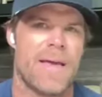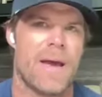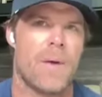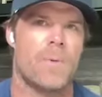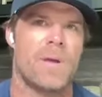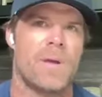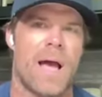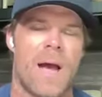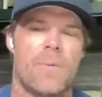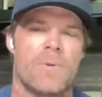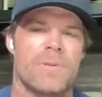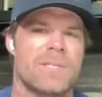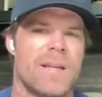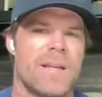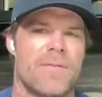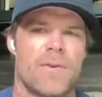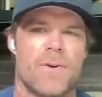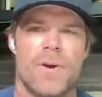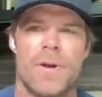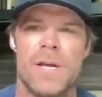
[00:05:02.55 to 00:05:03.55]
I was
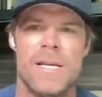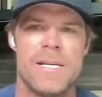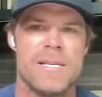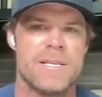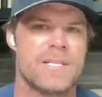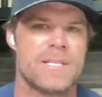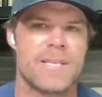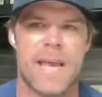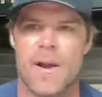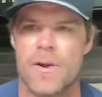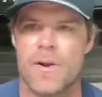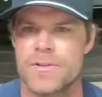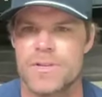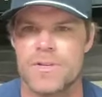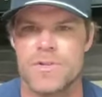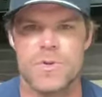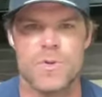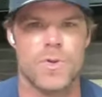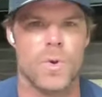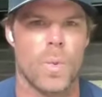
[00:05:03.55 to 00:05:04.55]
never scared to
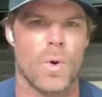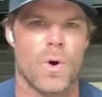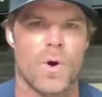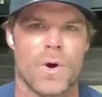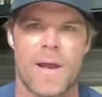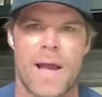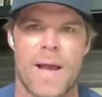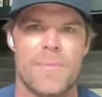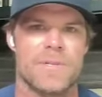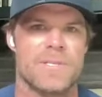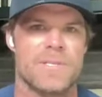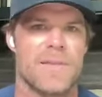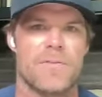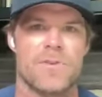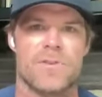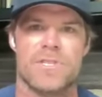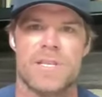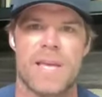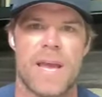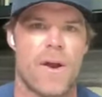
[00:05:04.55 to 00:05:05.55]
do the work. I was
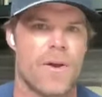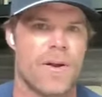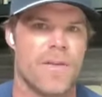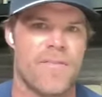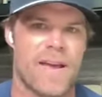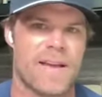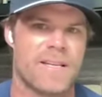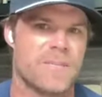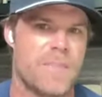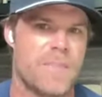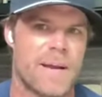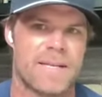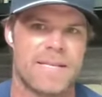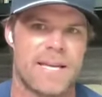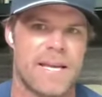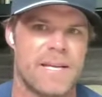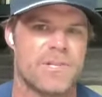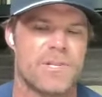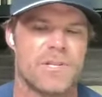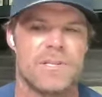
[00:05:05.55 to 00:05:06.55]
never scared of
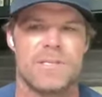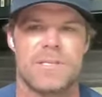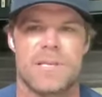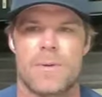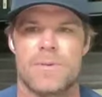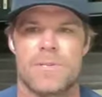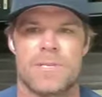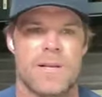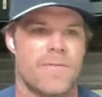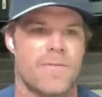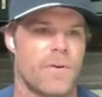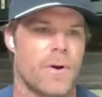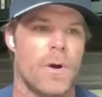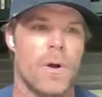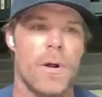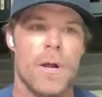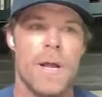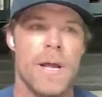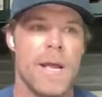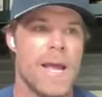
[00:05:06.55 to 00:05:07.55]
expectations. It
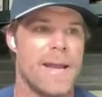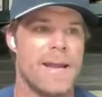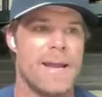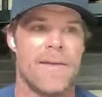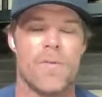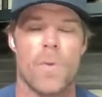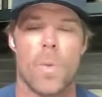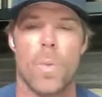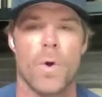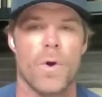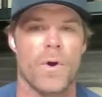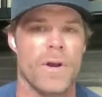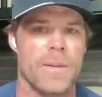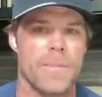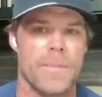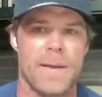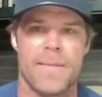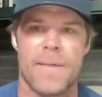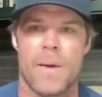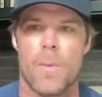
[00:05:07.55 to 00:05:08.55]
never worried
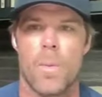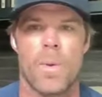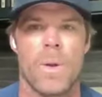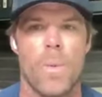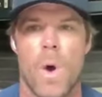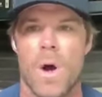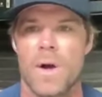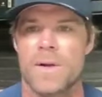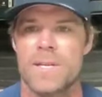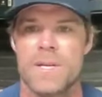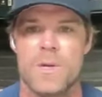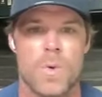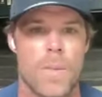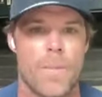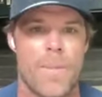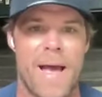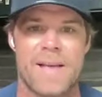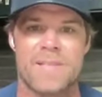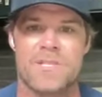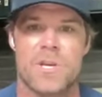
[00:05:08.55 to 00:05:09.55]
me that when we walked into a
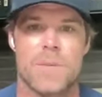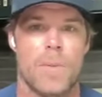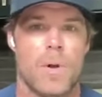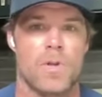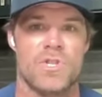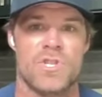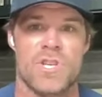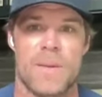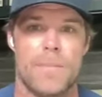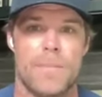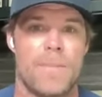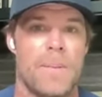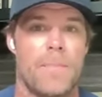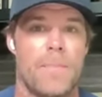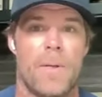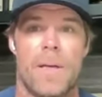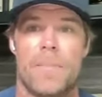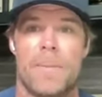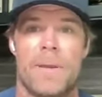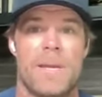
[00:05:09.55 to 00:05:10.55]
basketball gym,
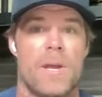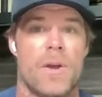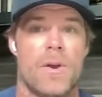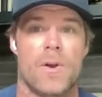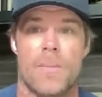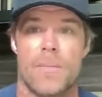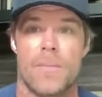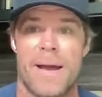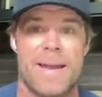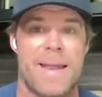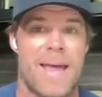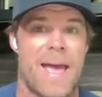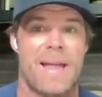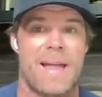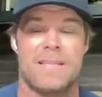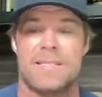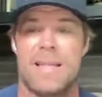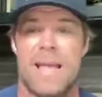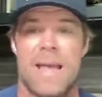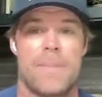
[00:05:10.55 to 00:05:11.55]
people had been hearing my
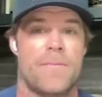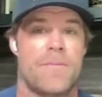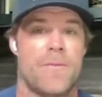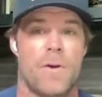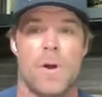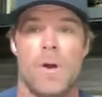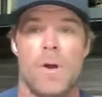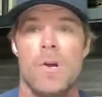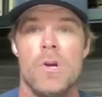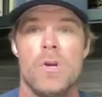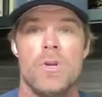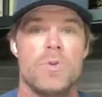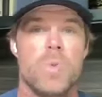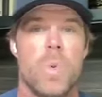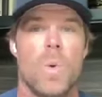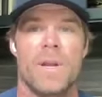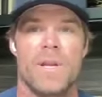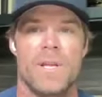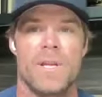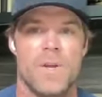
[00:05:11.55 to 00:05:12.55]
dad's name for
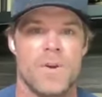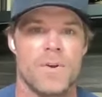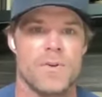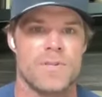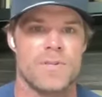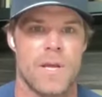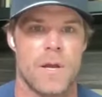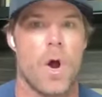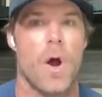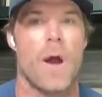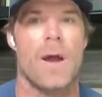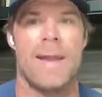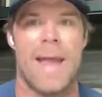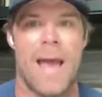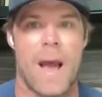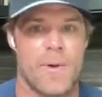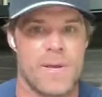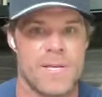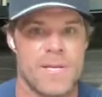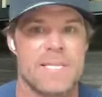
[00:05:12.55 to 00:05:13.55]
20 years saying, all right,
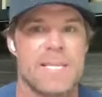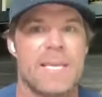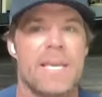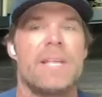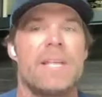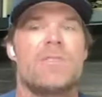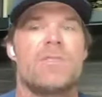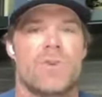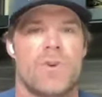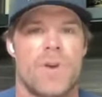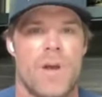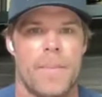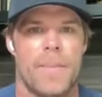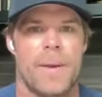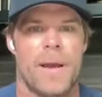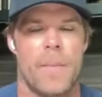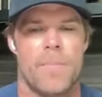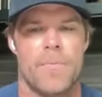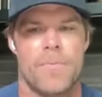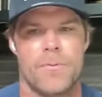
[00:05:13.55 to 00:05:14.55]
now his kids are
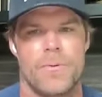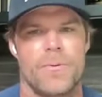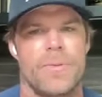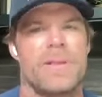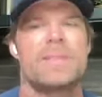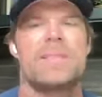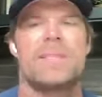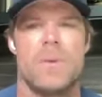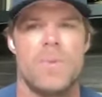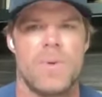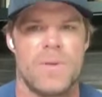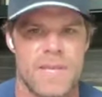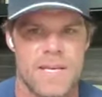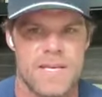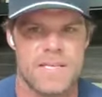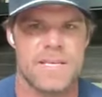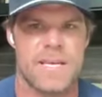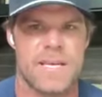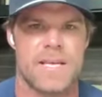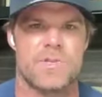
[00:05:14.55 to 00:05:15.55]
coming up through. Let's see what
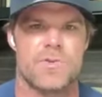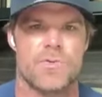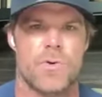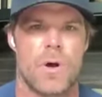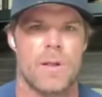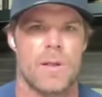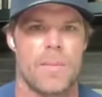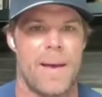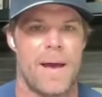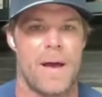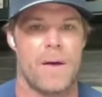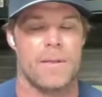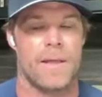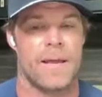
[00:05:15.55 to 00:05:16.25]
these kids are all about.